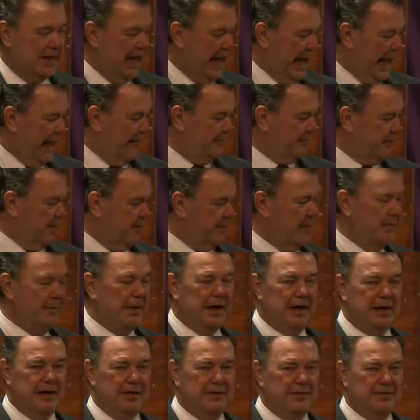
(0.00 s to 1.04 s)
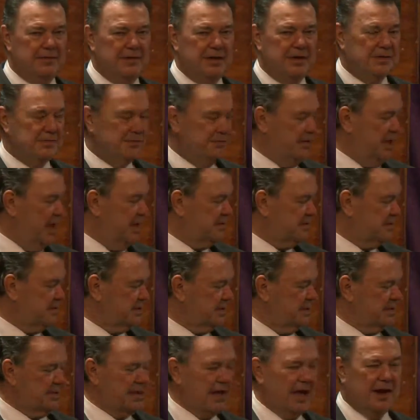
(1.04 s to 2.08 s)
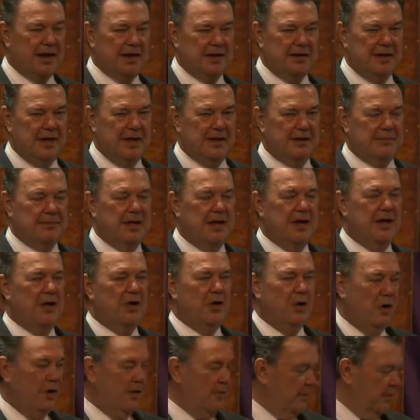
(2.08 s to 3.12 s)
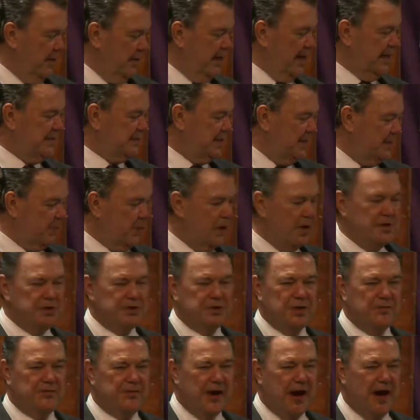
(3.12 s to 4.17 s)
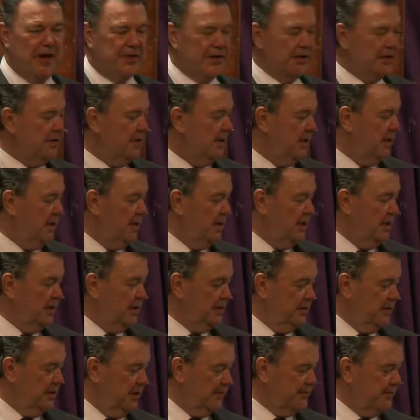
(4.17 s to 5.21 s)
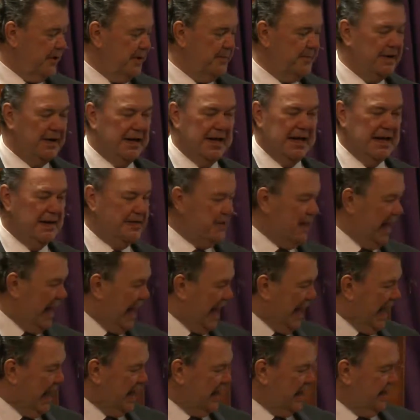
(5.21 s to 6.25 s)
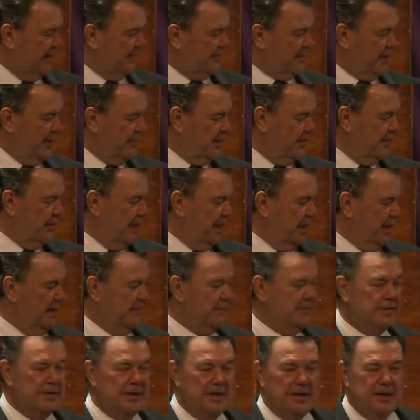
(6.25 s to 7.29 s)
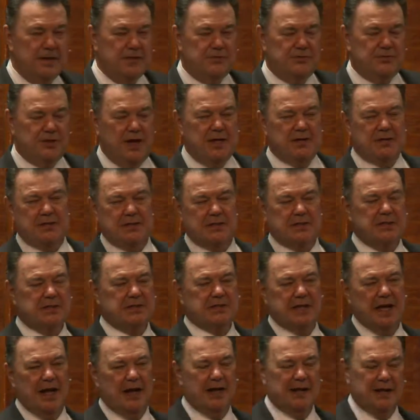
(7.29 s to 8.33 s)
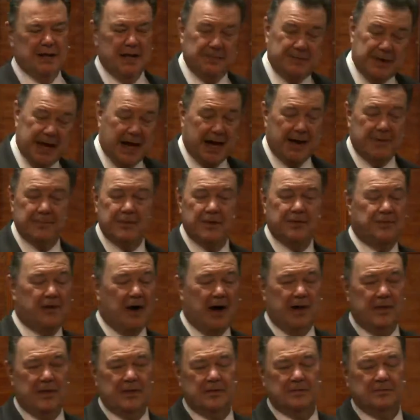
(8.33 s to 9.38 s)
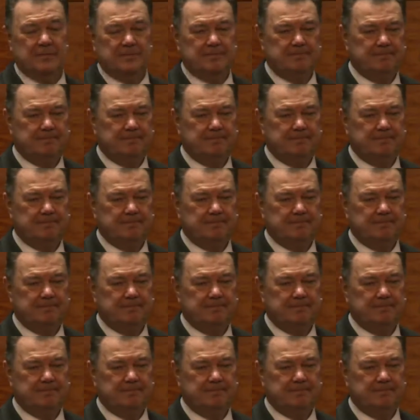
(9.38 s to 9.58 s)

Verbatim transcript: I'm from above. Jesus is telling them when they said, Where is your Father? You're from beneath, I am from above. Jesus is telling them, I am the Father.